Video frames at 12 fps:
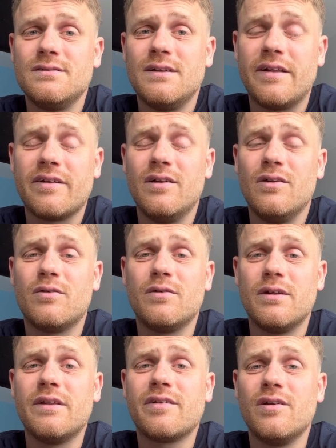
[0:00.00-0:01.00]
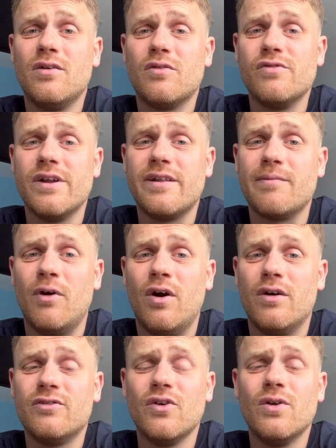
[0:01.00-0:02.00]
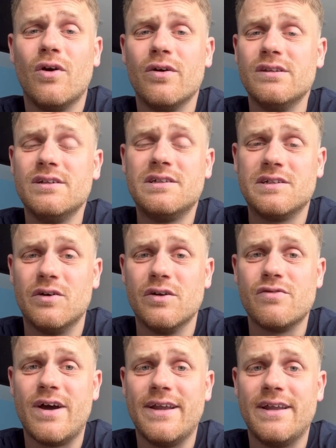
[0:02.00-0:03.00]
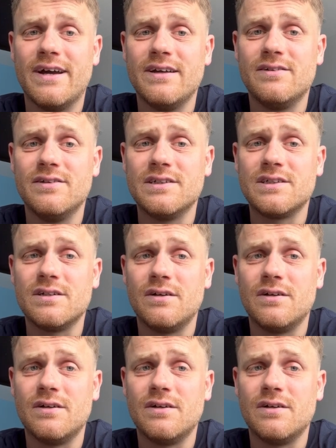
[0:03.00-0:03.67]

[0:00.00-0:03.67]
that's gonna look that's gonna look really smart. I do like the design of radiators.